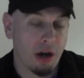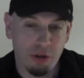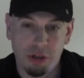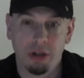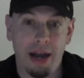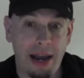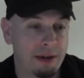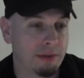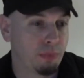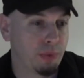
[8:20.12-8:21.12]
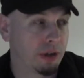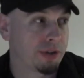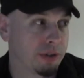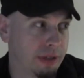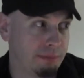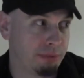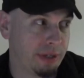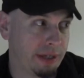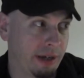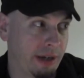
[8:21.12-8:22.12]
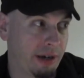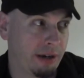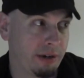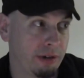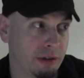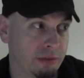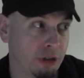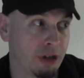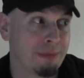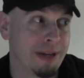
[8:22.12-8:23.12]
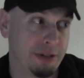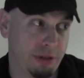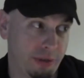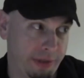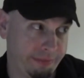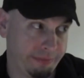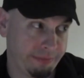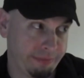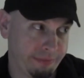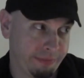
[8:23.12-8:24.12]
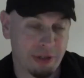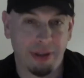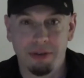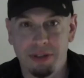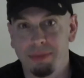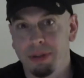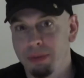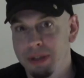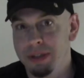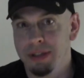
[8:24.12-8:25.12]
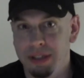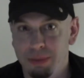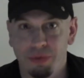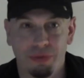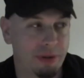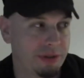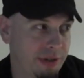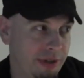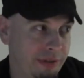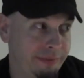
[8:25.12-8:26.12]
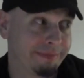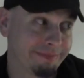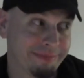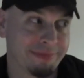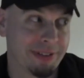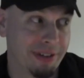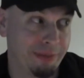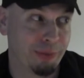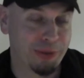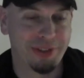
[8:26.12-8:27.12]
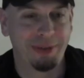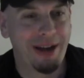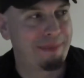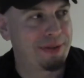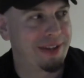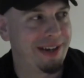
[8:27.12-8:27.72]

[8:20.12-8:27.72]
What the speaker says: Oh, sure, and we're also going to bring Irma into it. So that was something that we had teased before, so we'll see what happens